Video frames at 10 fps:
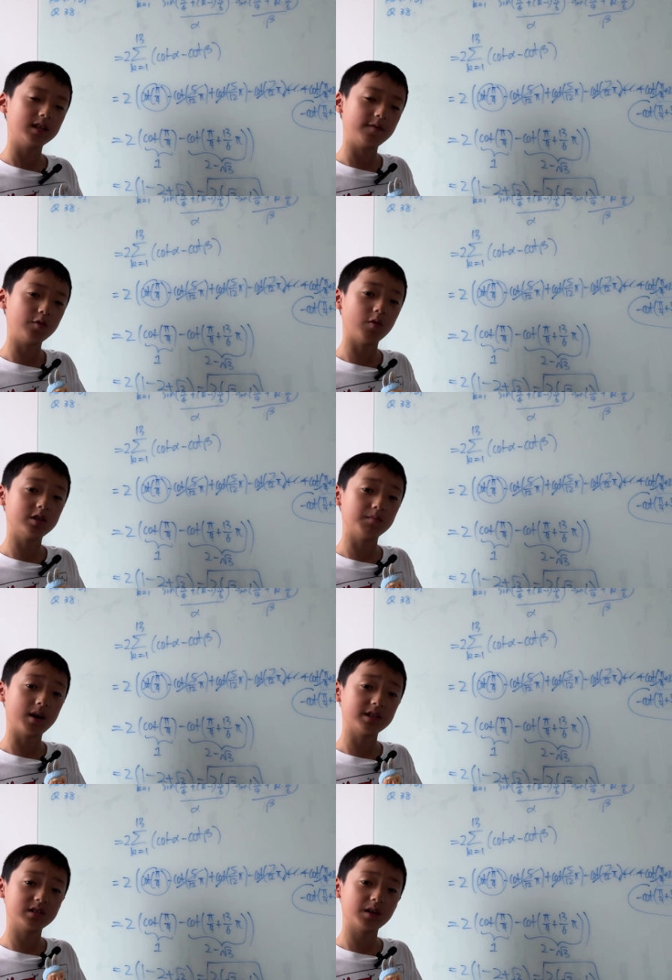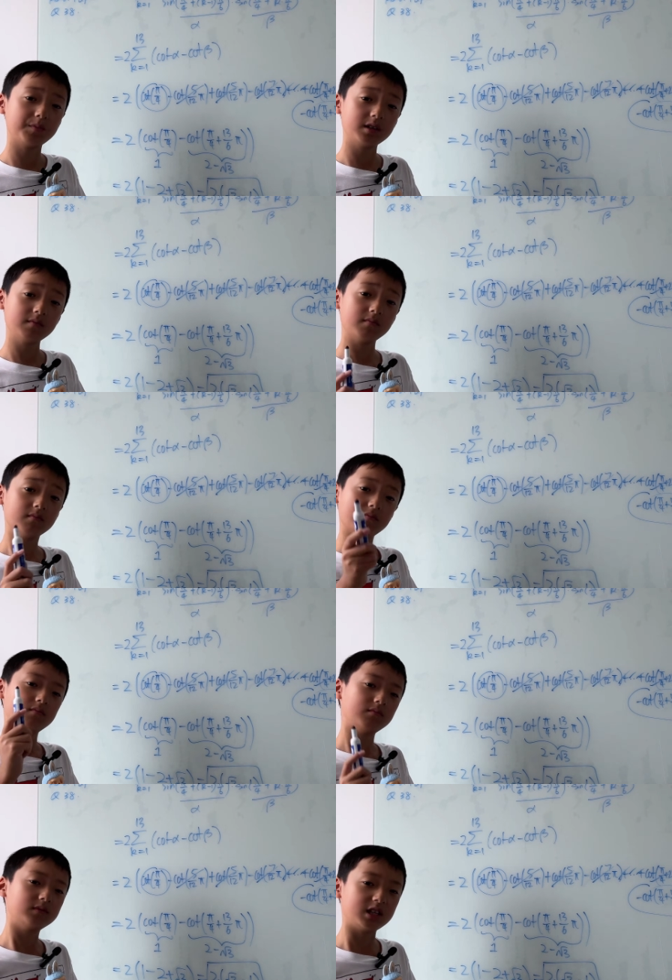If you want to master something,
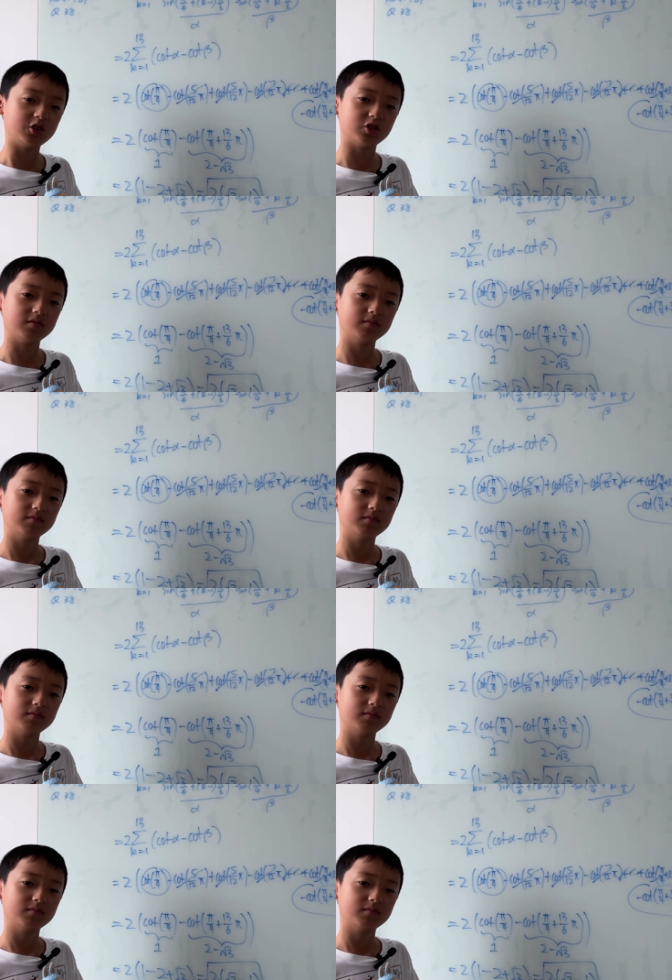teach it.